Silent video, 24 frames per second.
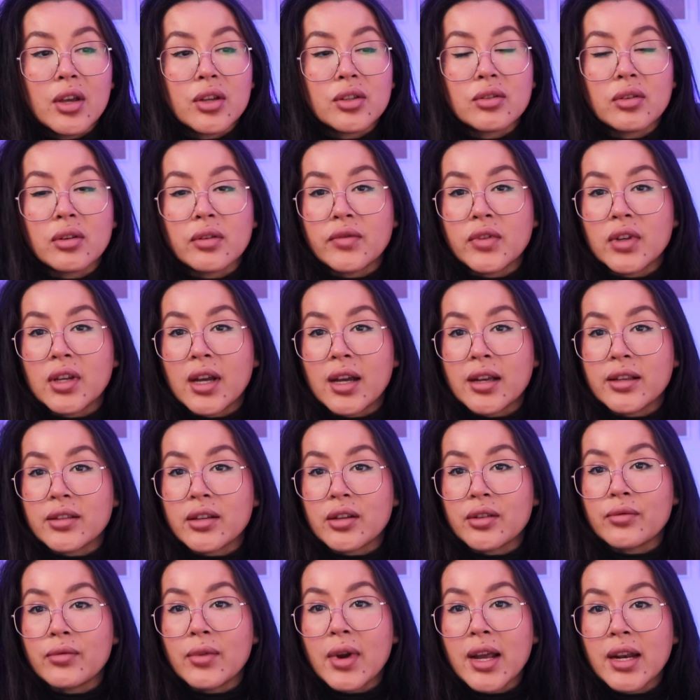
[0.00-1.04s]
So if you guys
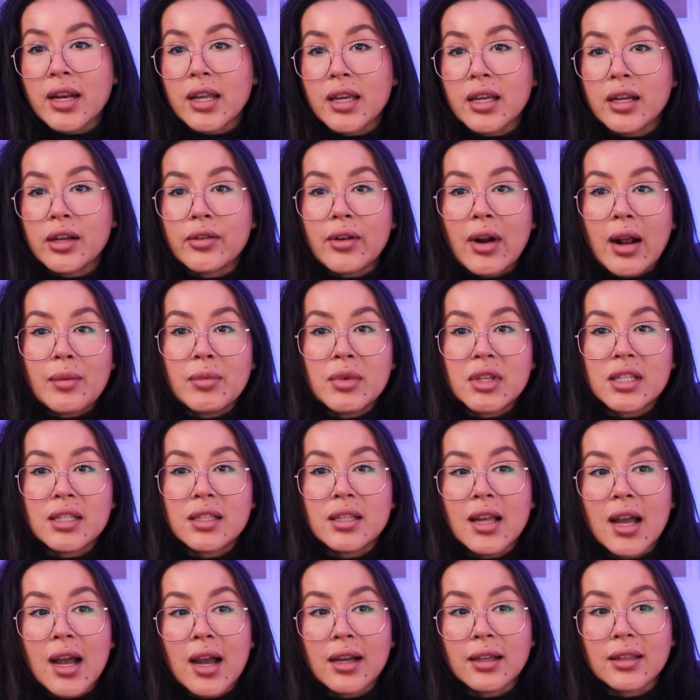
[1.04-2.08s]
are ready, grab a
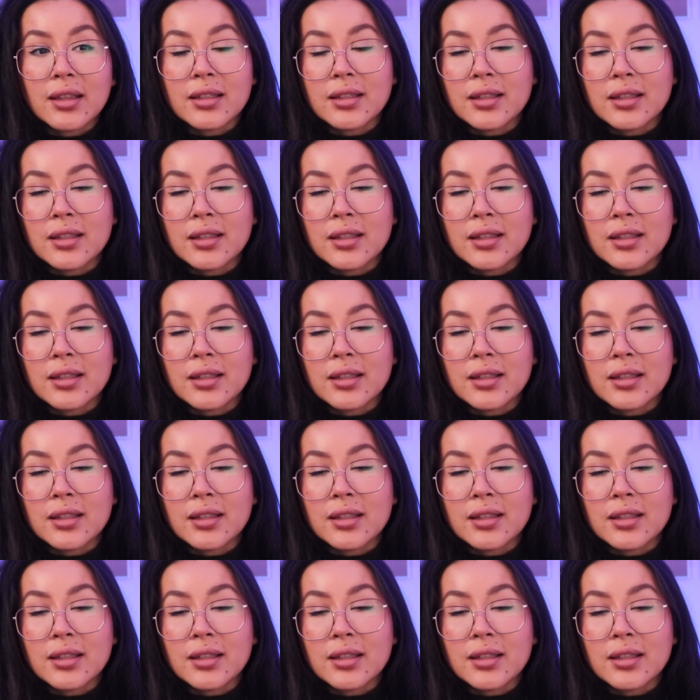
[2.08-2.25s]
snack.